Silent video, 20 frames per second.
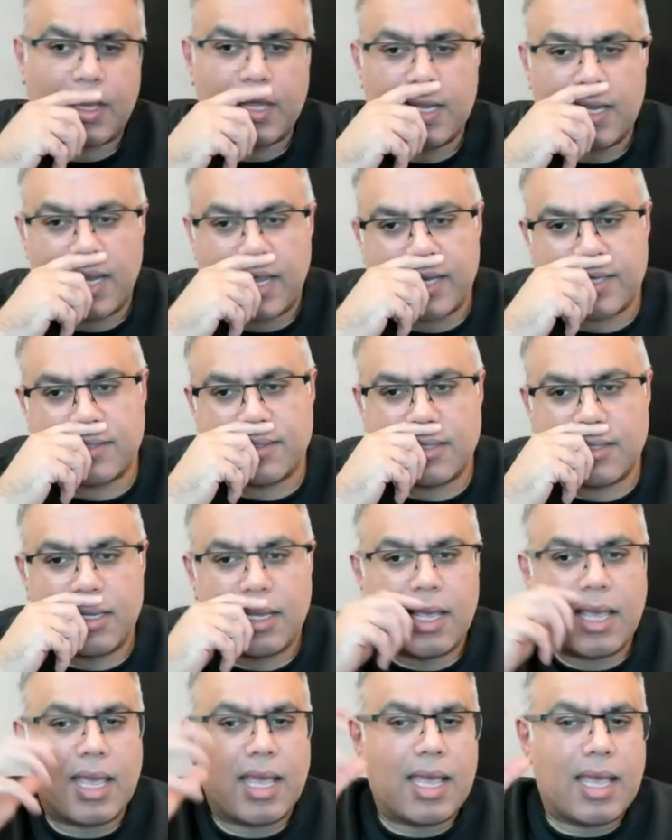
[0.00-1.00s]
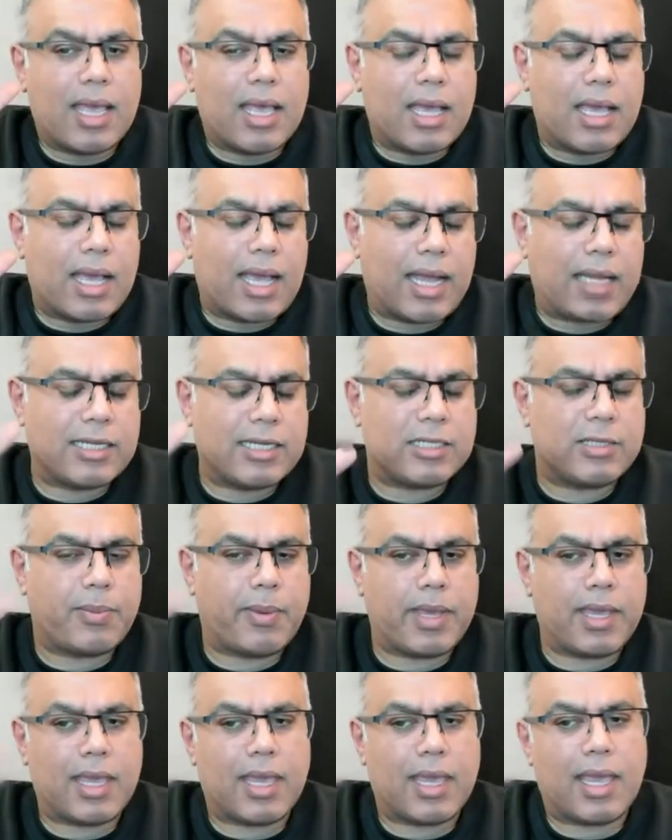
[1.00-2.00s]
Next,
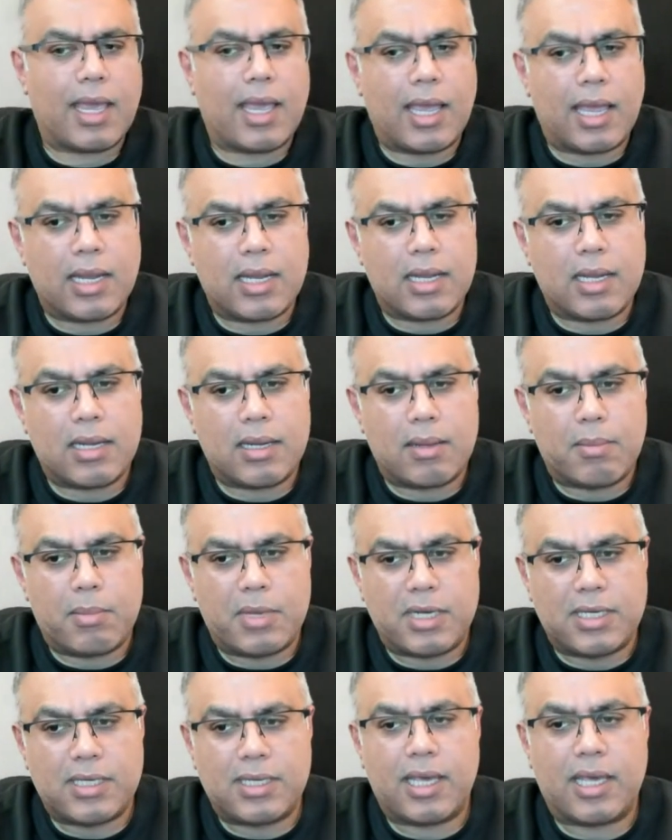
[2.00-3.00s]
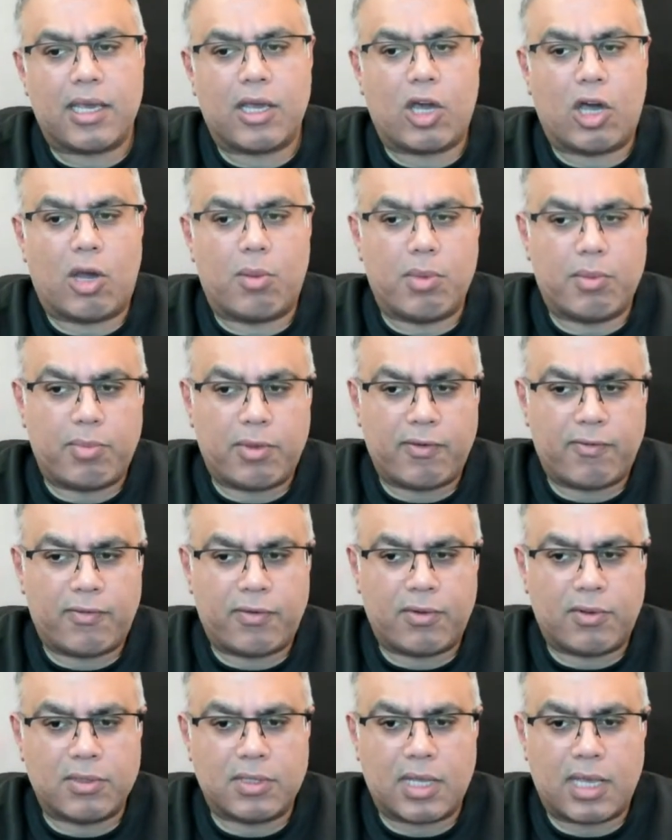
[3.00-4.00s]
anticipate and mitigate common
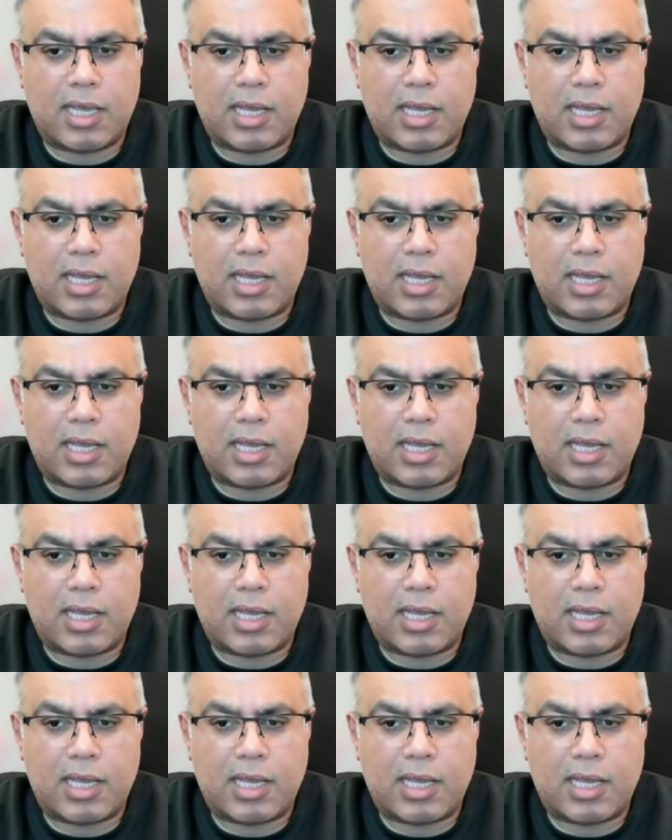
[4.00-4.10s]
pitfalls.